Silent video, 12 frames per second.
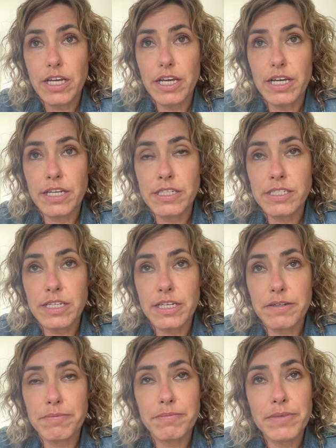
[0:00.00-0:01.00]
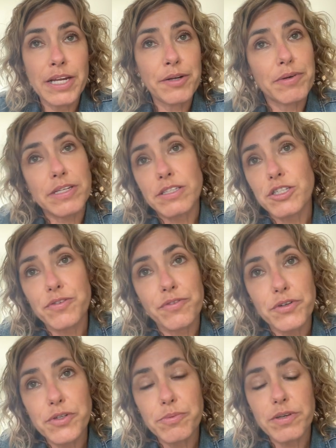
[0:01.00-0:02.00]
And anyways, this
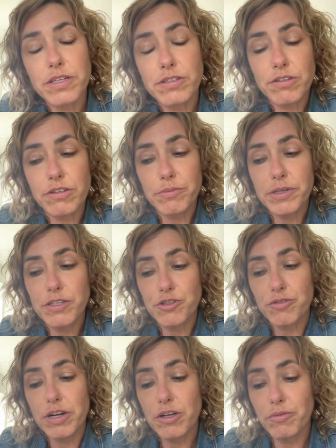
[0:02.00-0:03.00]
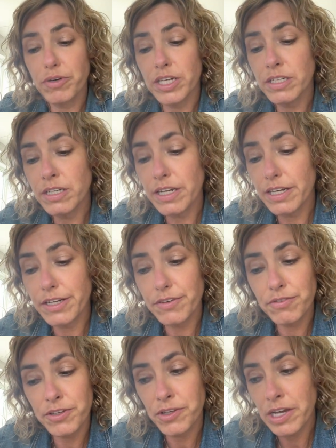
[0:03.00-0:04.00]
first week is going to be a trial run. And
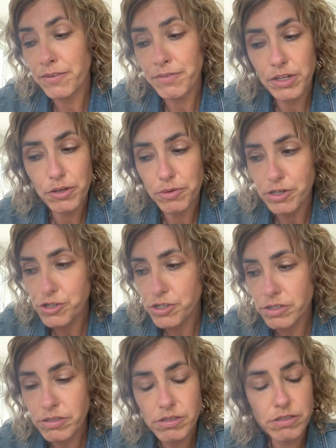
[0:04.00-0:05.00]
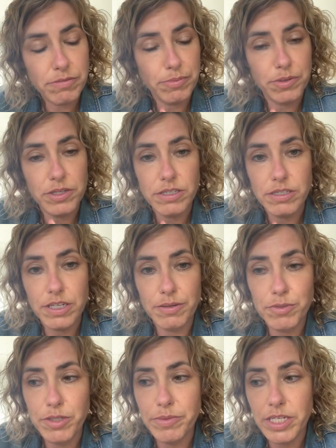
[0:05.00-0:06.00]
if you have any questions, please come
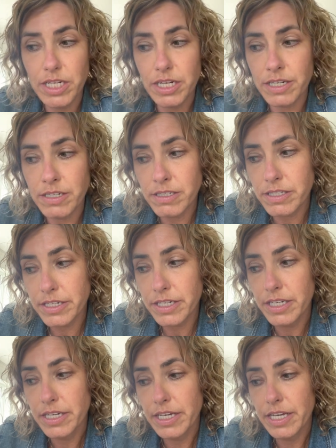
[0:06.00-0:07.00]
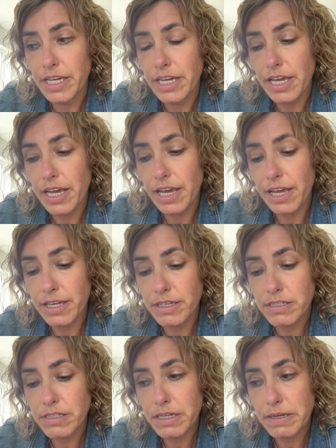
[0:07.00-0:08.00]
to me and ask.
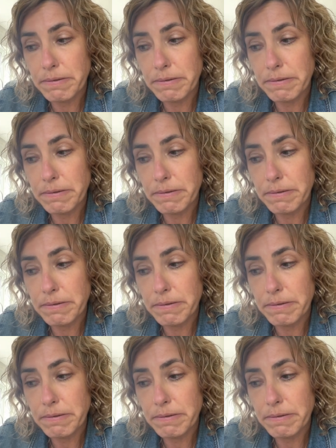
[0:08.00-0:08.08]
And